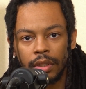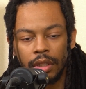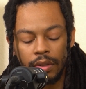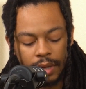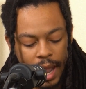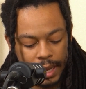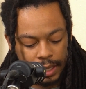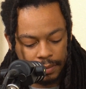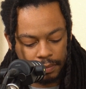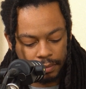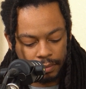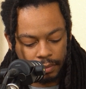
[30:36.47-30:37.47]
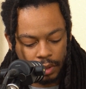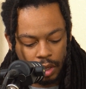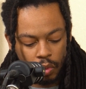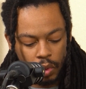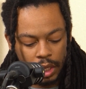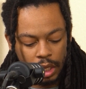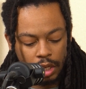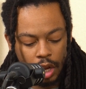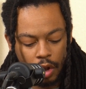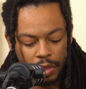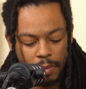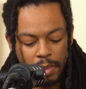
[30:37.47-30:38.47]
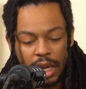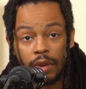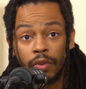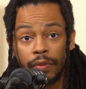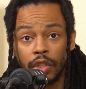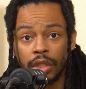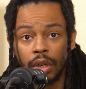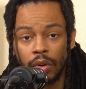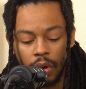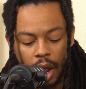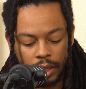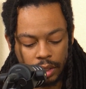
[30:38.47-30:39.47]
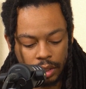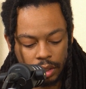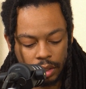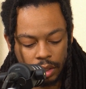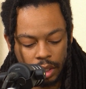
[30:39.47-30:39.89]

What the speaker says: United, we can know the many rivers to cross.